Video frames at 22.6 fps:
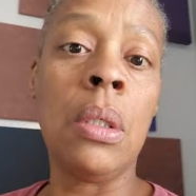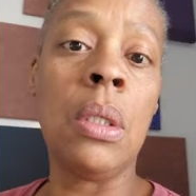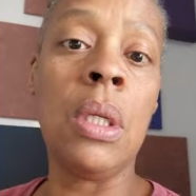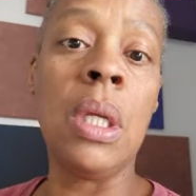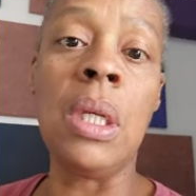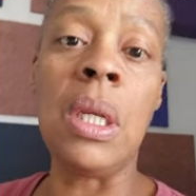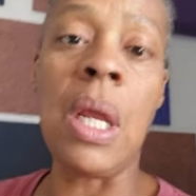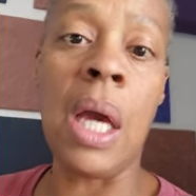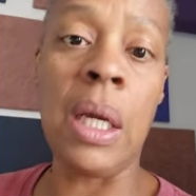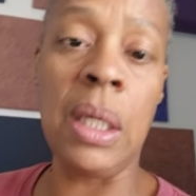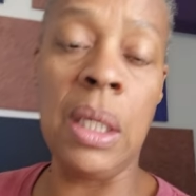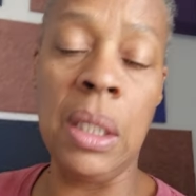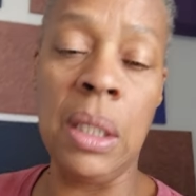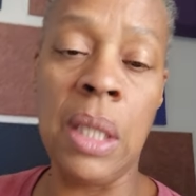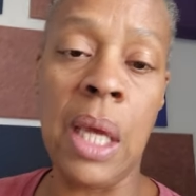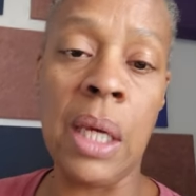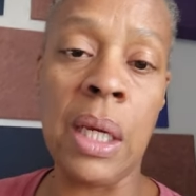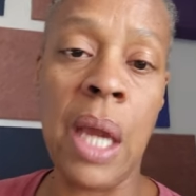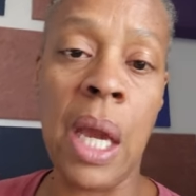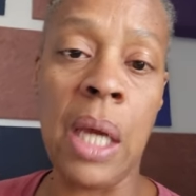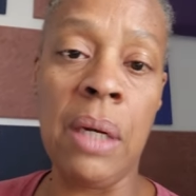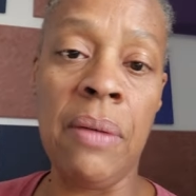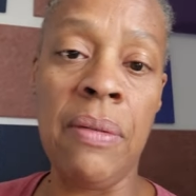did not get
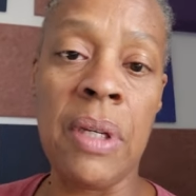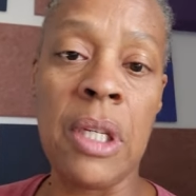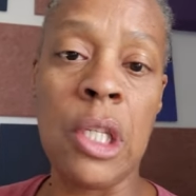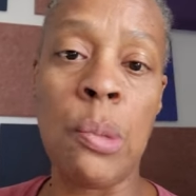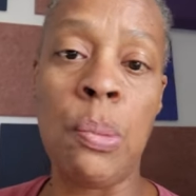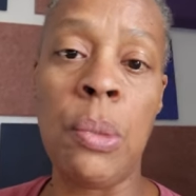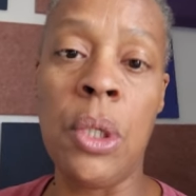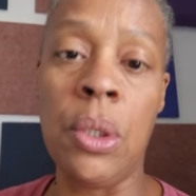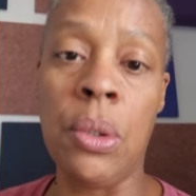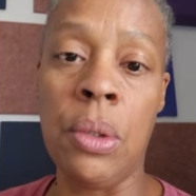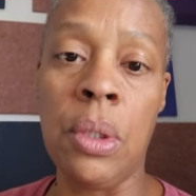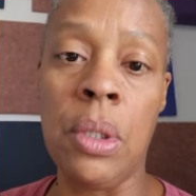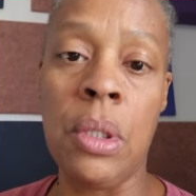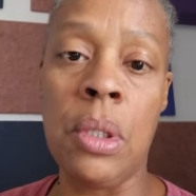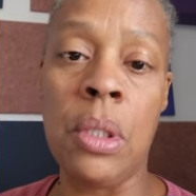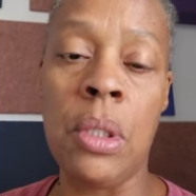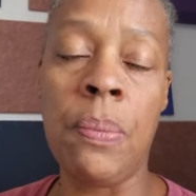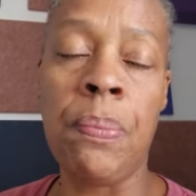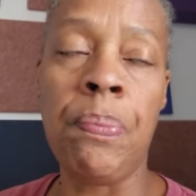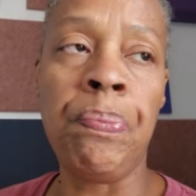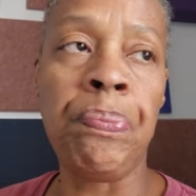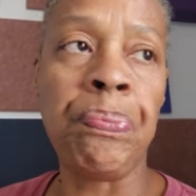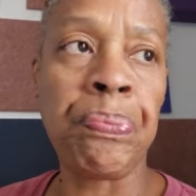that kind of
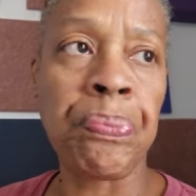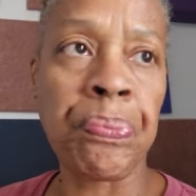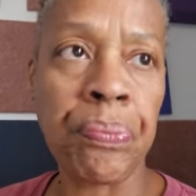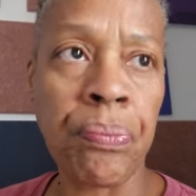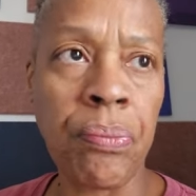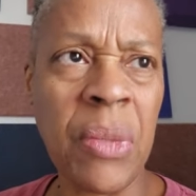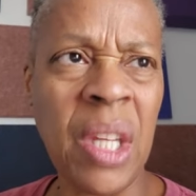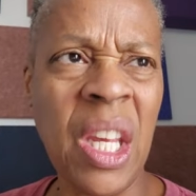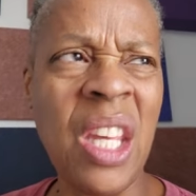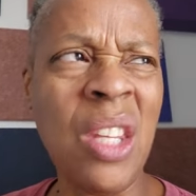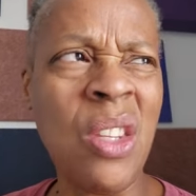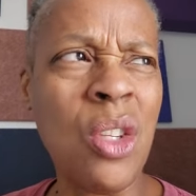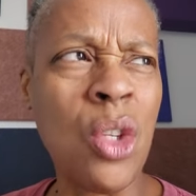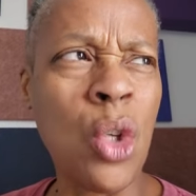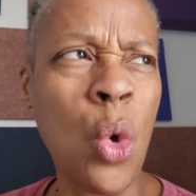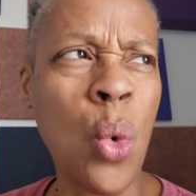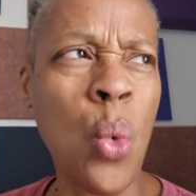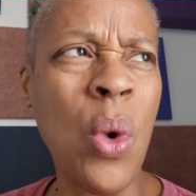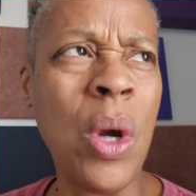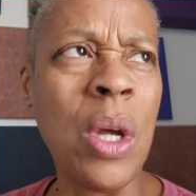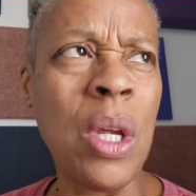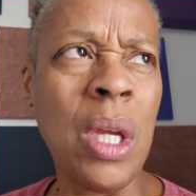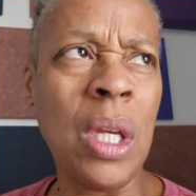experience. And
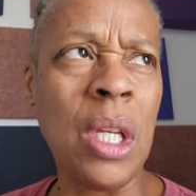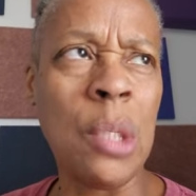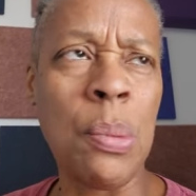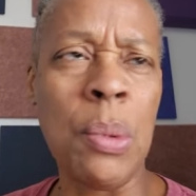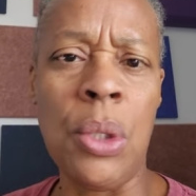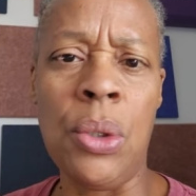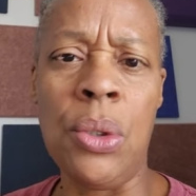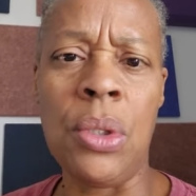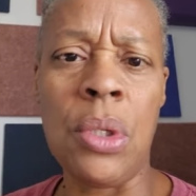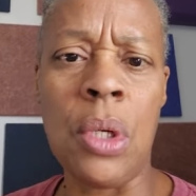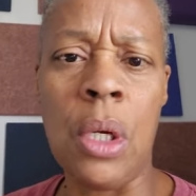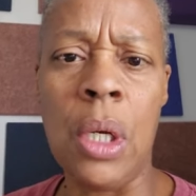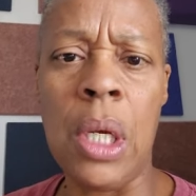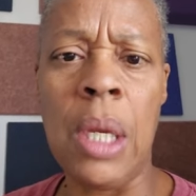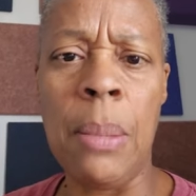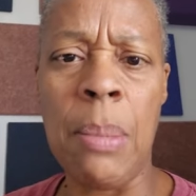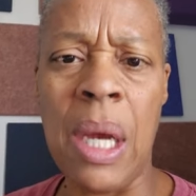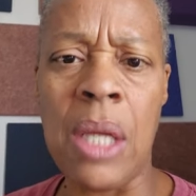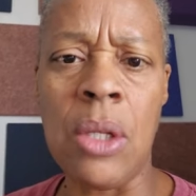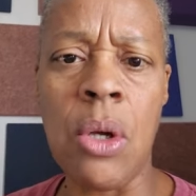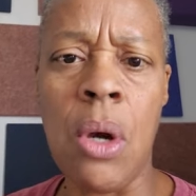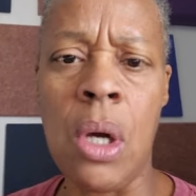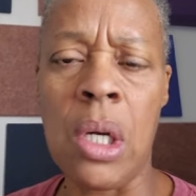so what experience
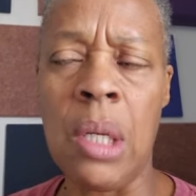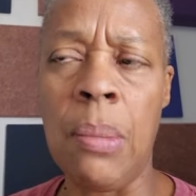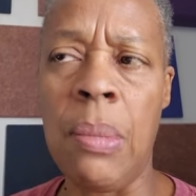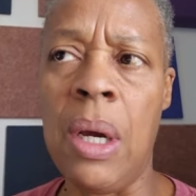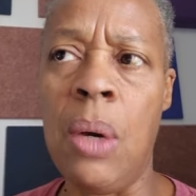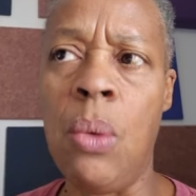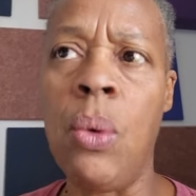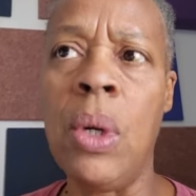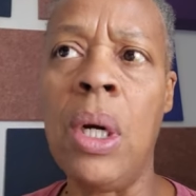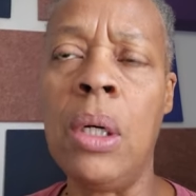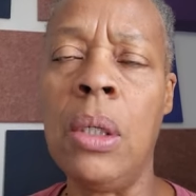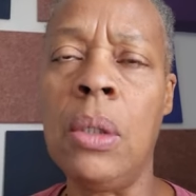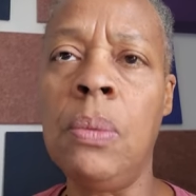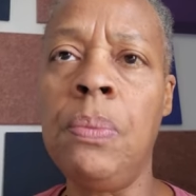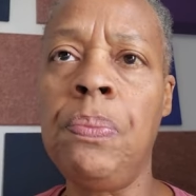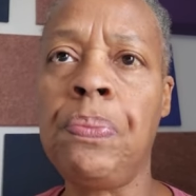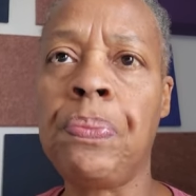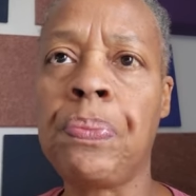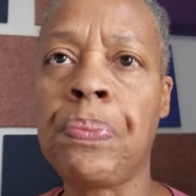am I talking about? Well,